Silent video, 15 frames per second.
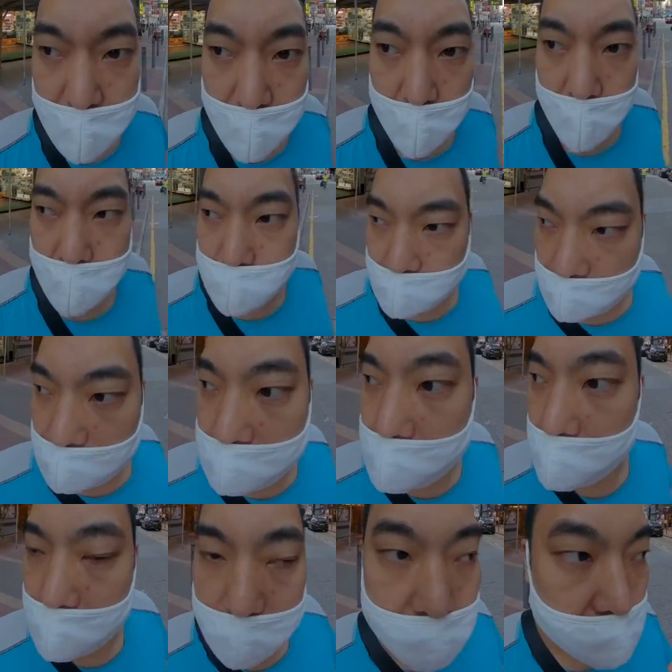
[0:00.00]
reduction,
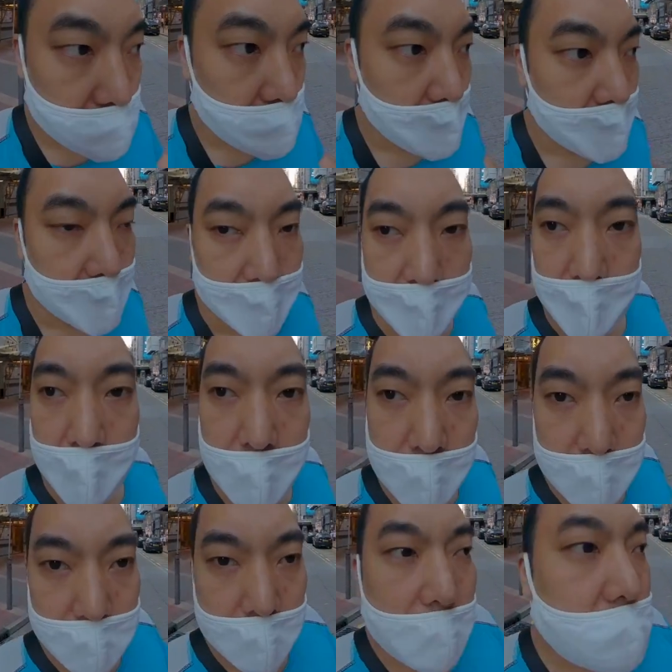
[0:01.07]

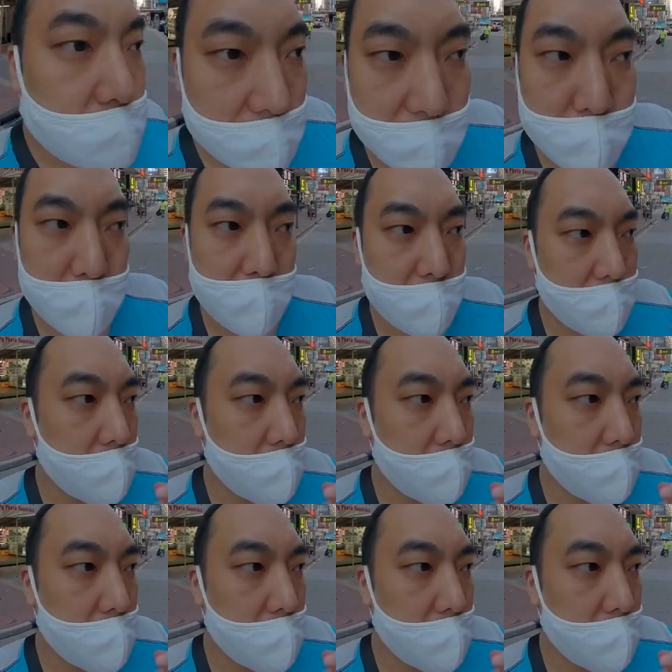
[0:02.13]
actually, let me say that again.